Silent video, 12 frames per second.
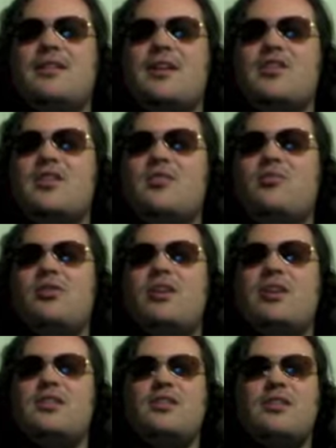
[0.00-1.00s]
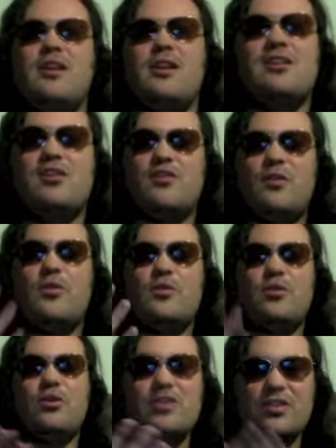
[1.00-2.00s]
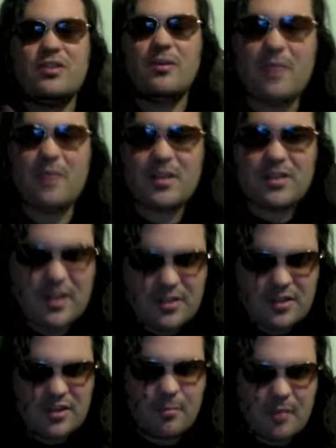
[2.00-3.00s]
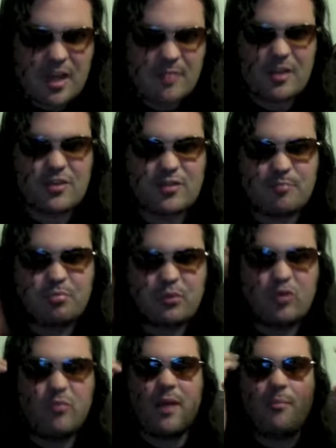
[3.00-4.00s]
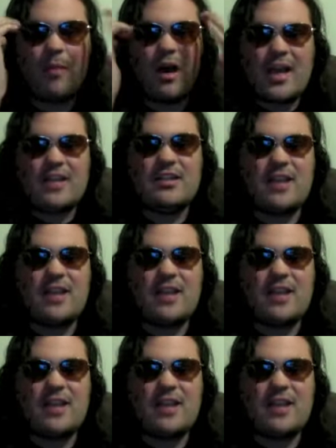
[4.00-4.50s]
It just really, it just, this film really just, it just amazed me. It just blew my mind